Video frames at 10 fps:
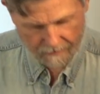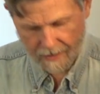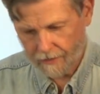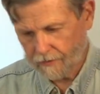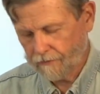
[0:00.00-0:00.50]

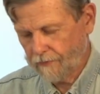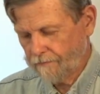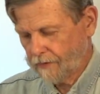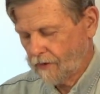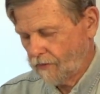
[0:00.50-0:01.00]
out of
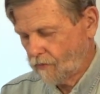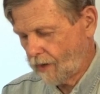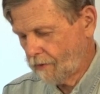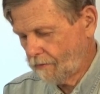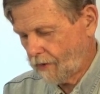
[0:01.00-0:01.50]

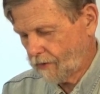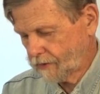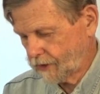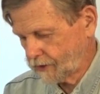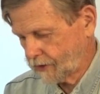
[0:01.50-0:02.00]
rubber
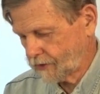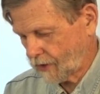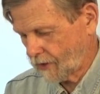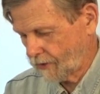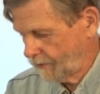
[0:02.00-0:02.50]
molds. This is
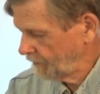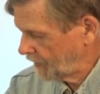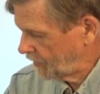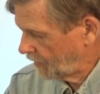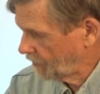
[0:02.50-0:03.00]
our
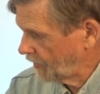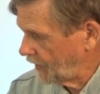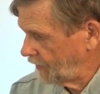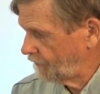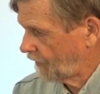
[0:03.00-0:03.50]
number
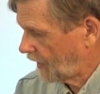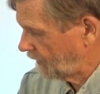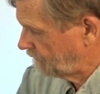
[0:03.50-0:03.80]
85